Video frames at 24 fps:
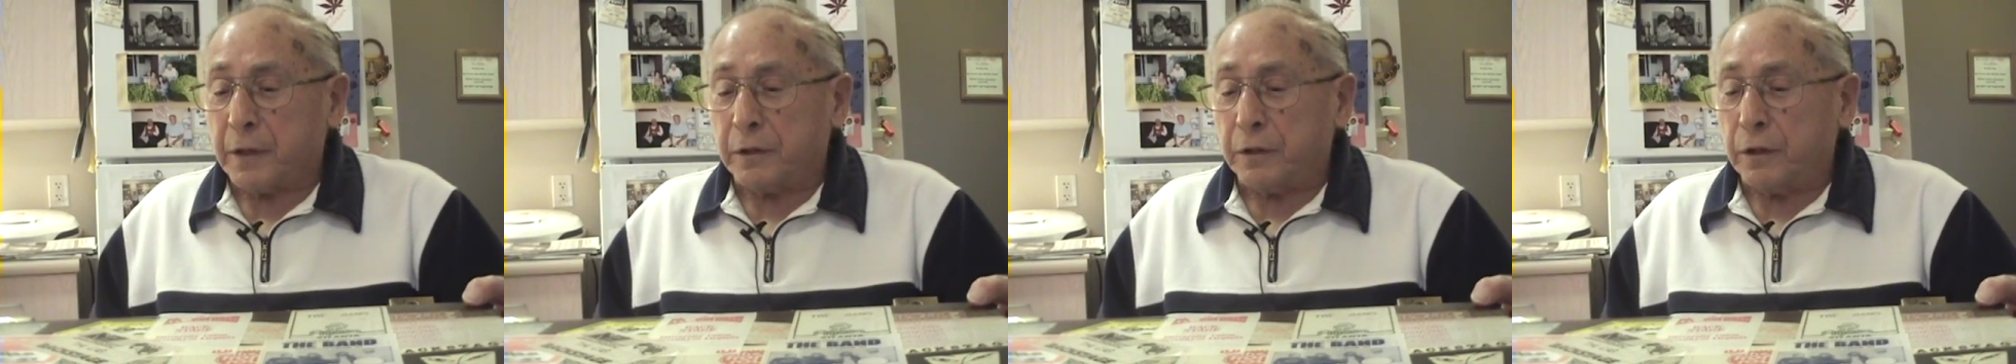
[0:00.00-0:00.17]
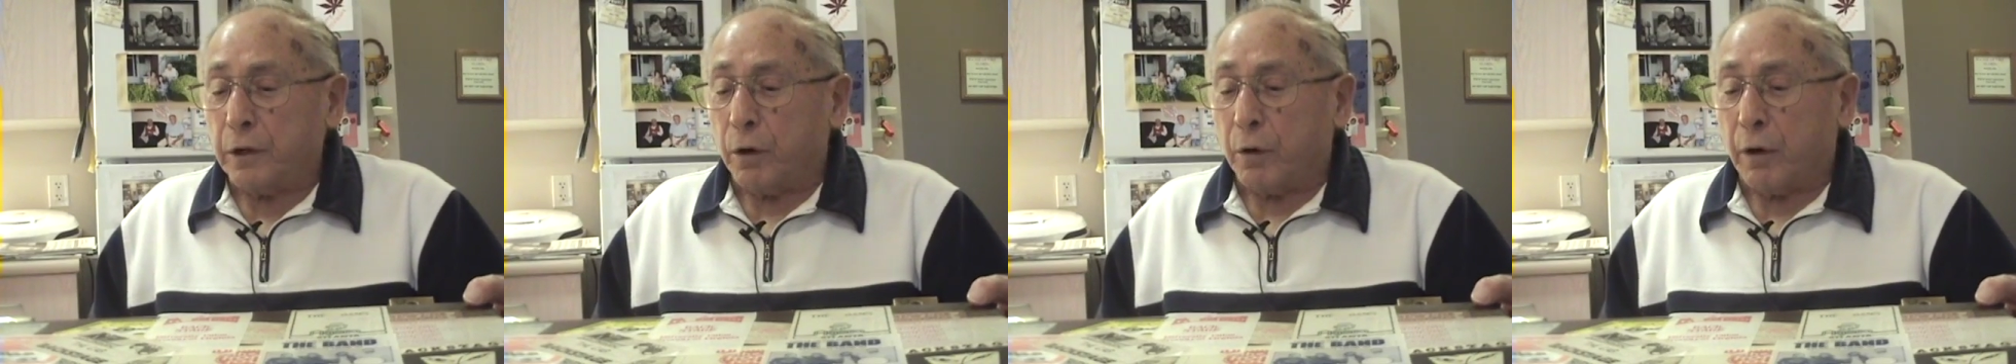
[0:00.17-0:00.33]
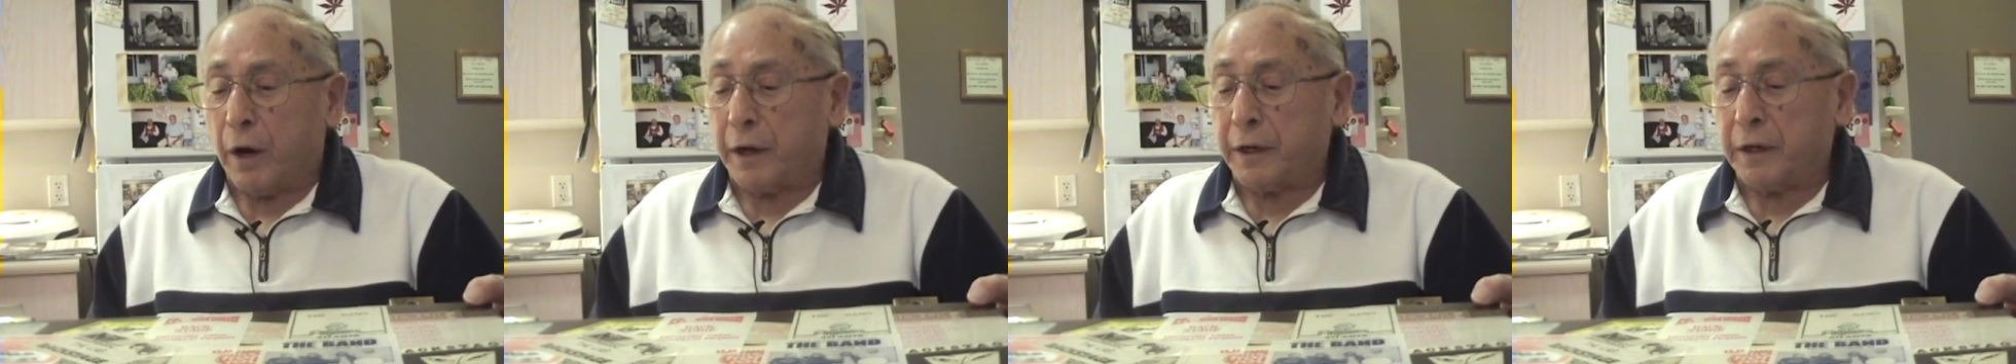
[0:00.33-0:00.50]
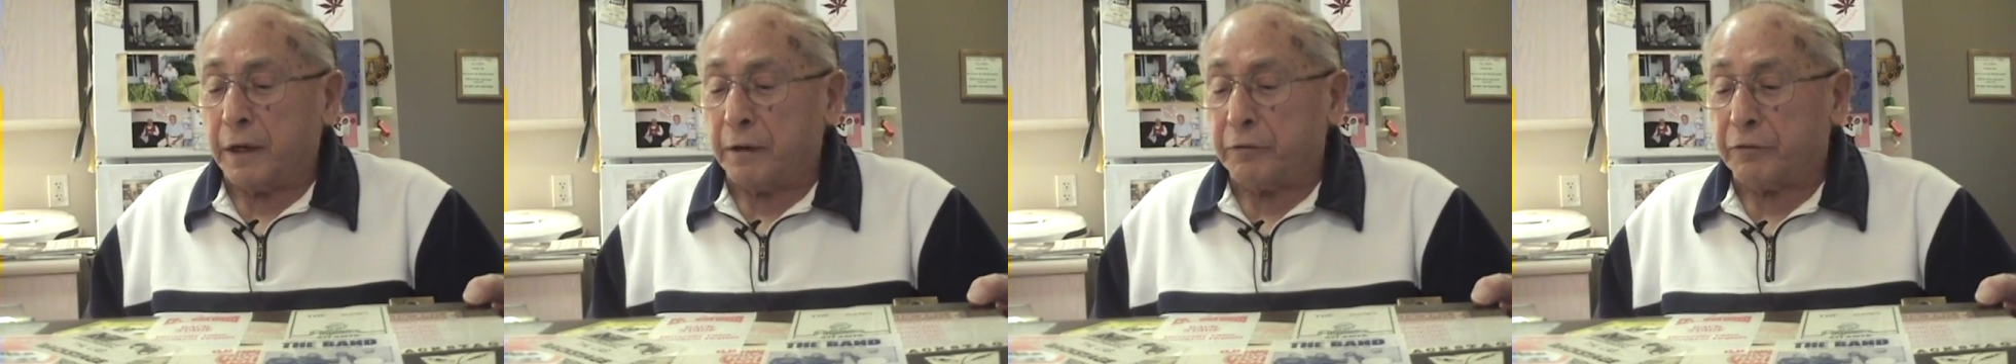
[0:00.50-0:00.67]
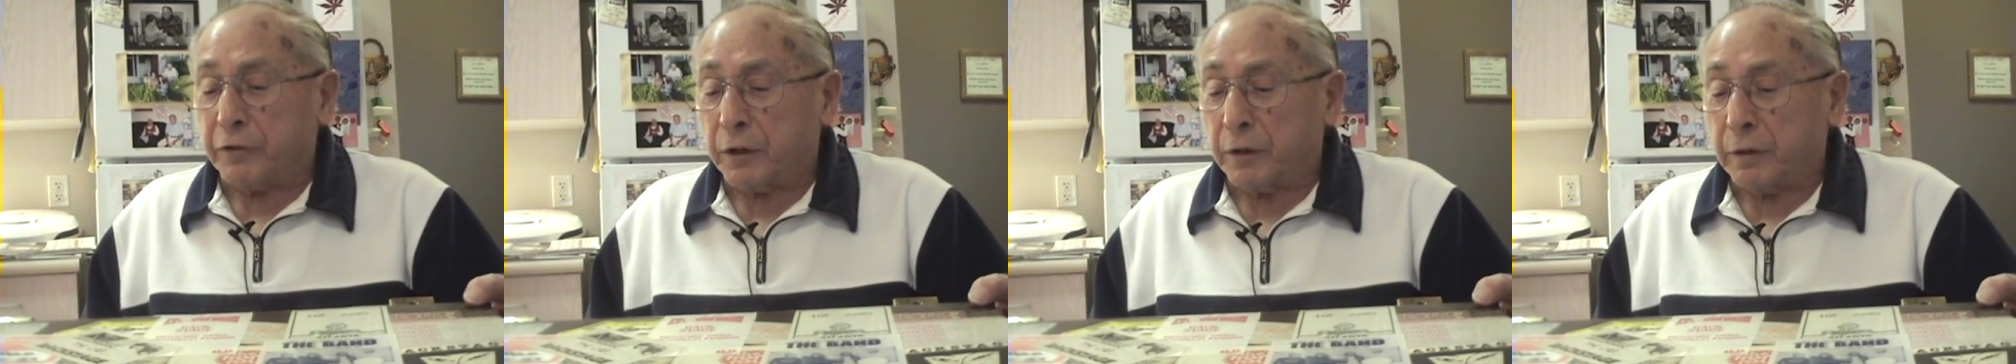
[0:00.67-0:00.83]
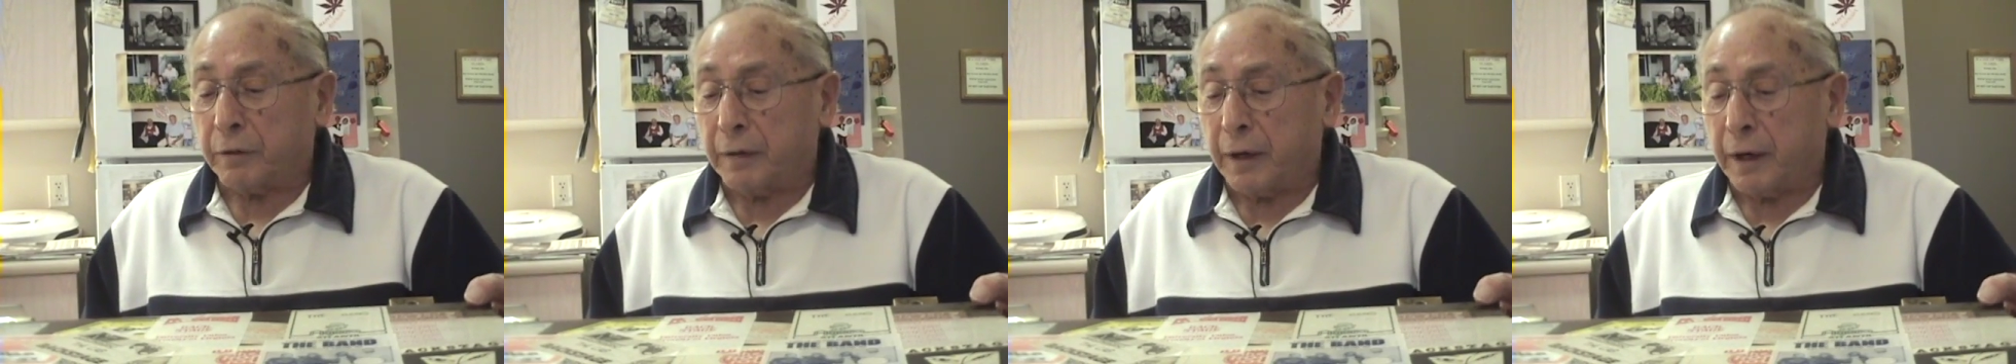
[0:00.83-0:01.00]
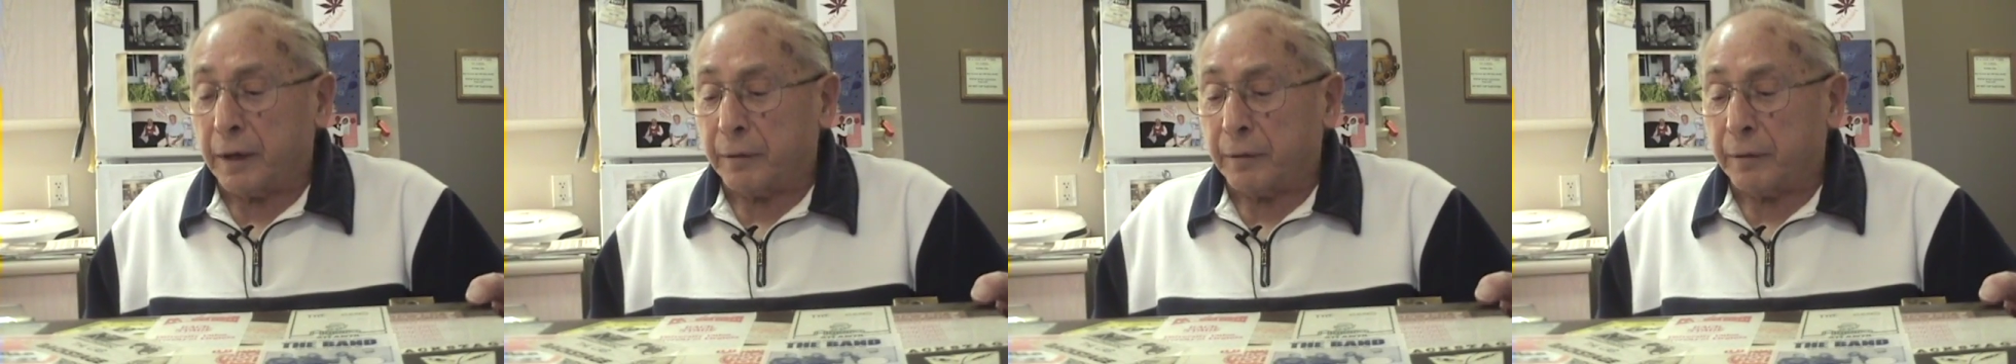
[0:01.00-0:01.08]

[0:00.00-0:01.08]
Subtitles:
No, I never.